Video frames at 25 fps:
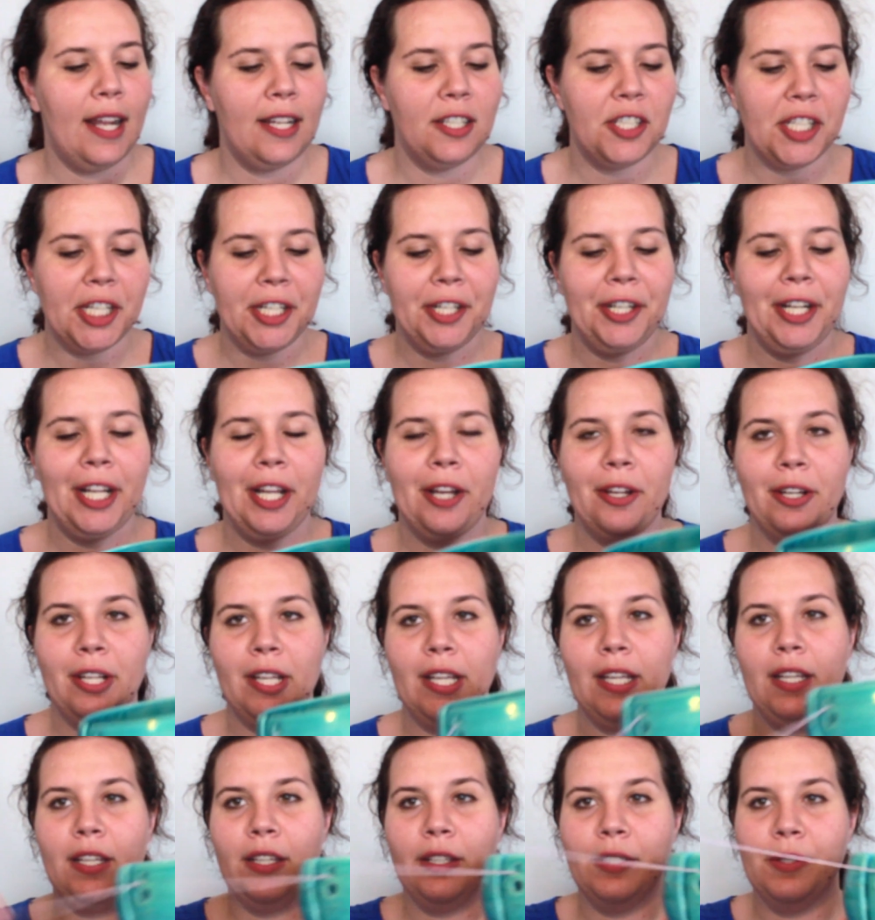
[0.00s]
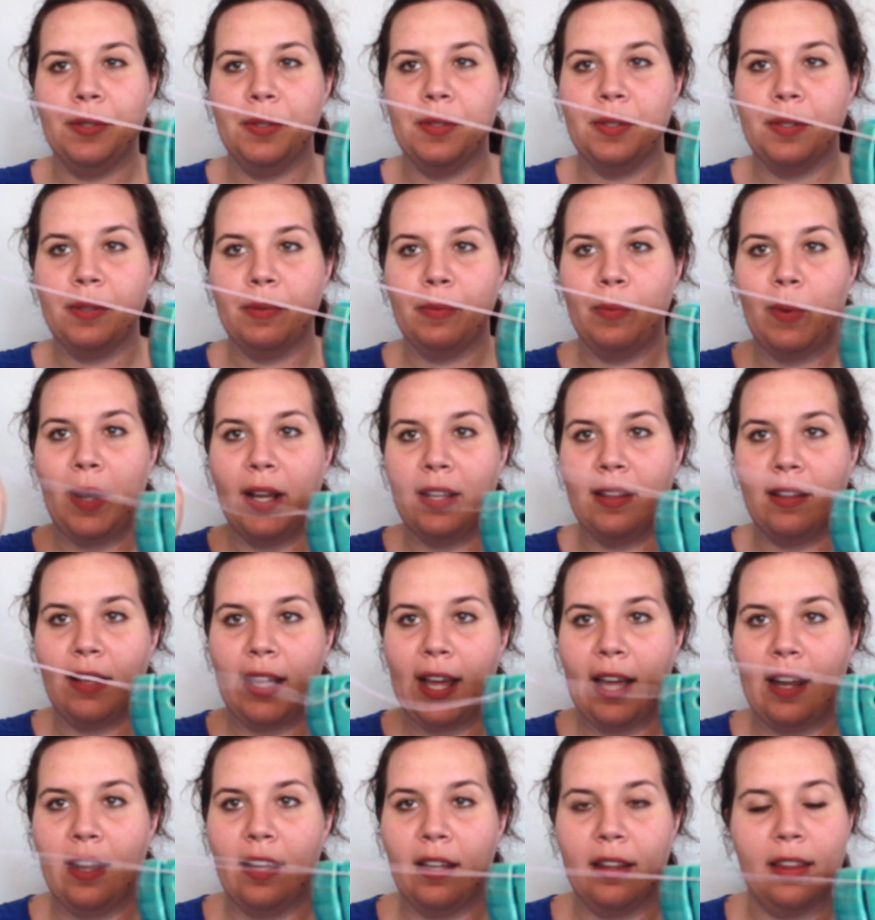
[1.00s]
I generally only wind the
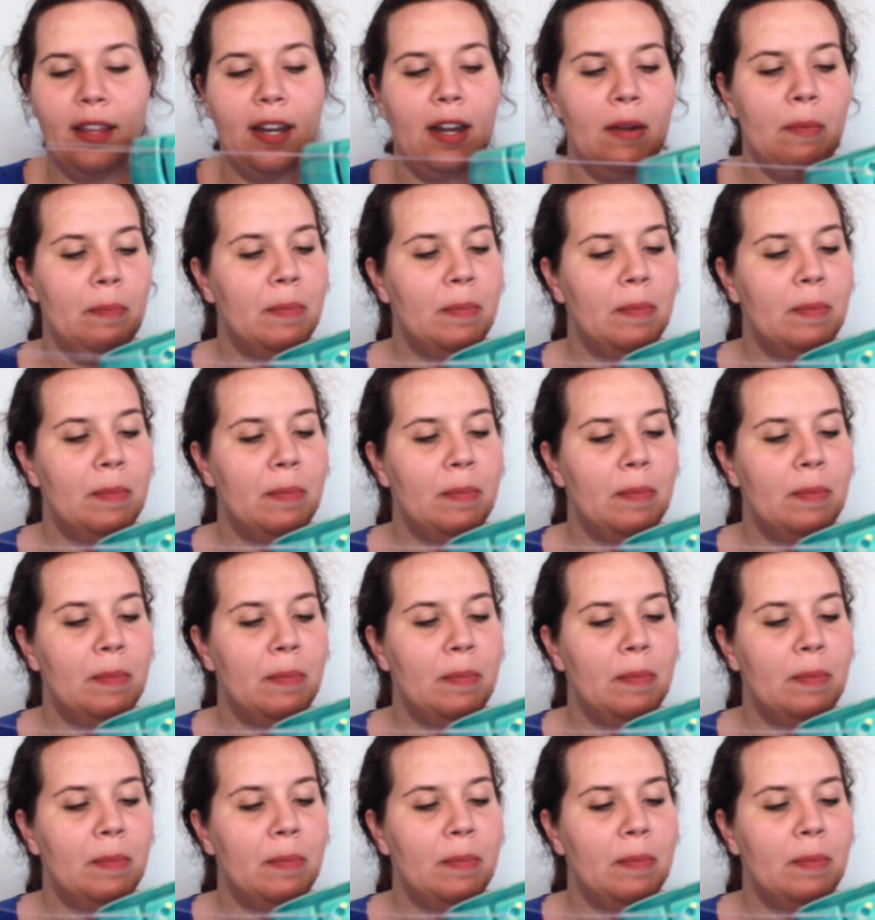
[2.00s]
color that